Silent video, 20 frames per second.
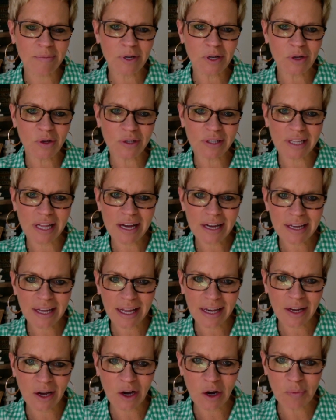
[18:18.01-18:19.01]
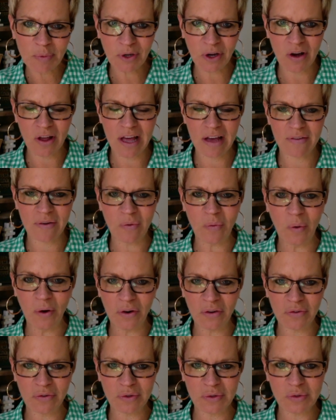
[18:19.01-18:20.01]
good luck, and hope you all have a
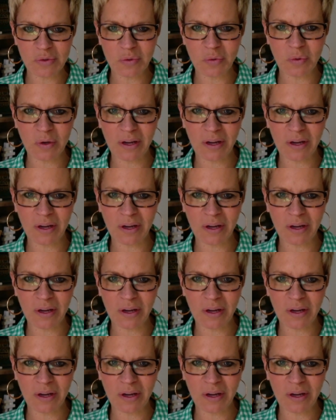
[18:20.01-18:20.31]
wonderful school